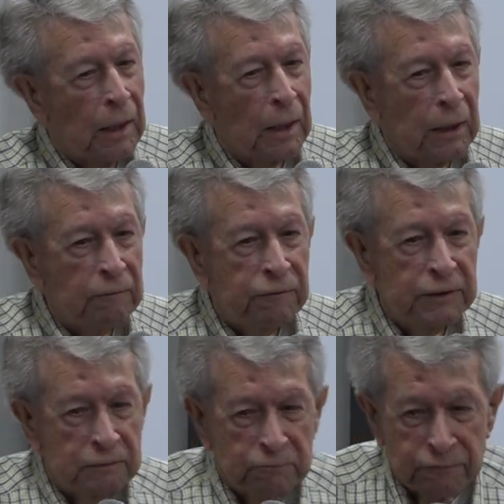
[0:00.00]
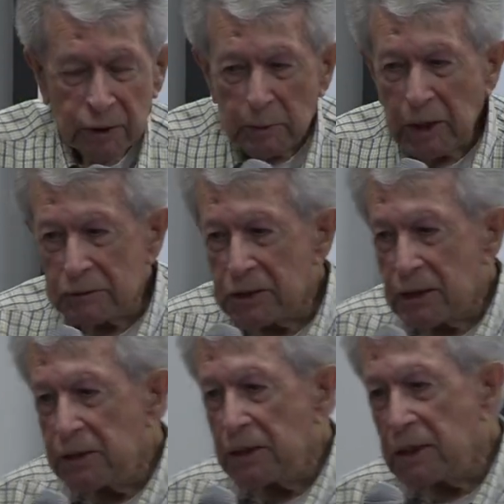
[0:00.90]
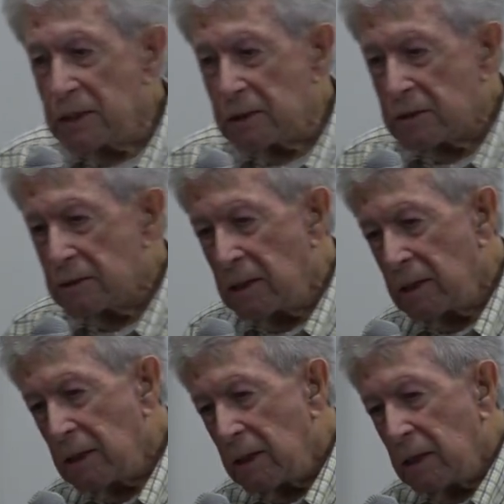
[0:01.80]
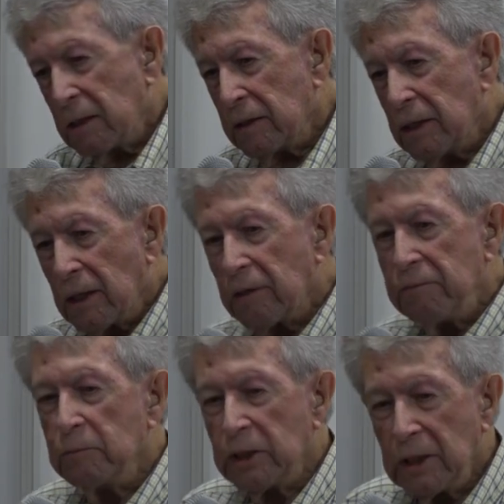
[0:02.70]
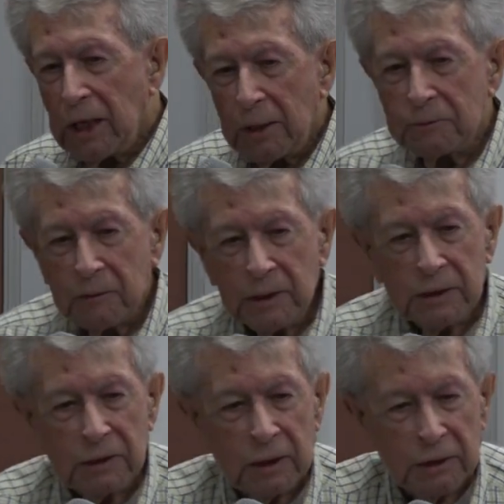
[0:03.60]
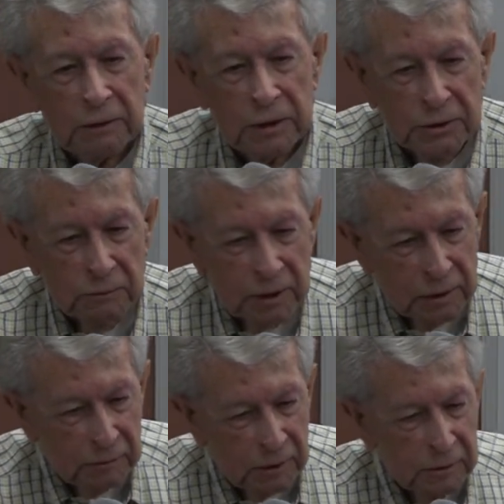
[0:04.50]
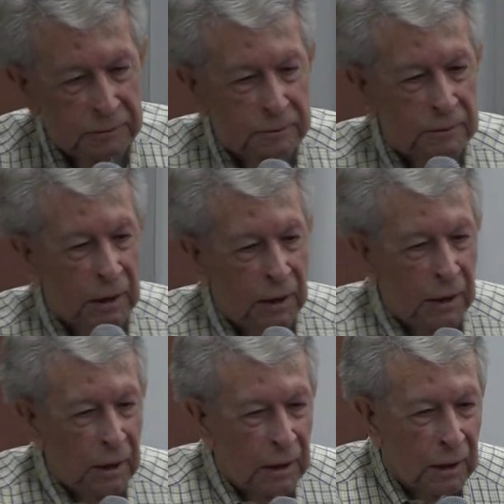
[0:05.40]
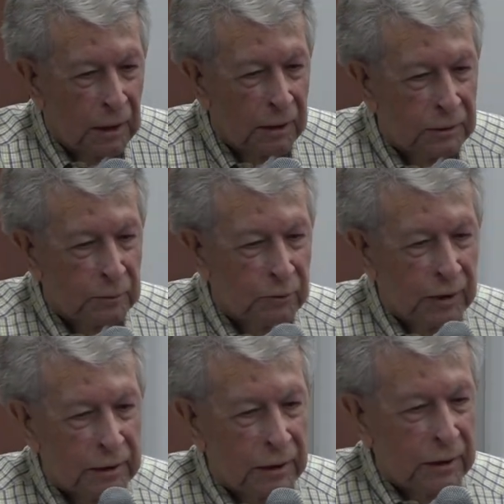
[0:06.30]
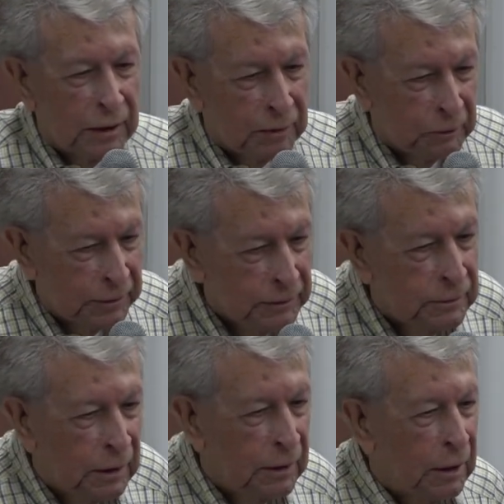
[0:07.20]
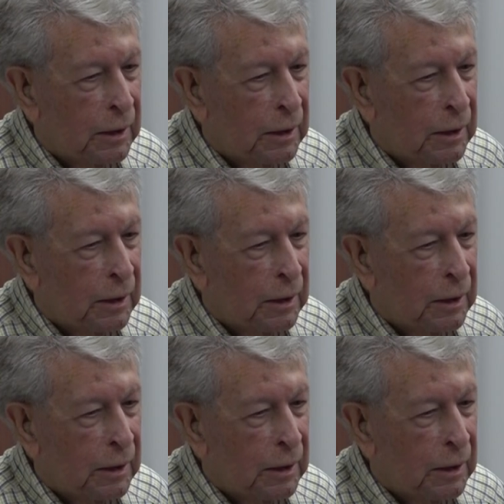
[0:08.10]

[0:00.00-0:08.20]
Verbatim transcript: And for, for about 10 years, the RFP operated the Louisa Railroad until Brother Edwin,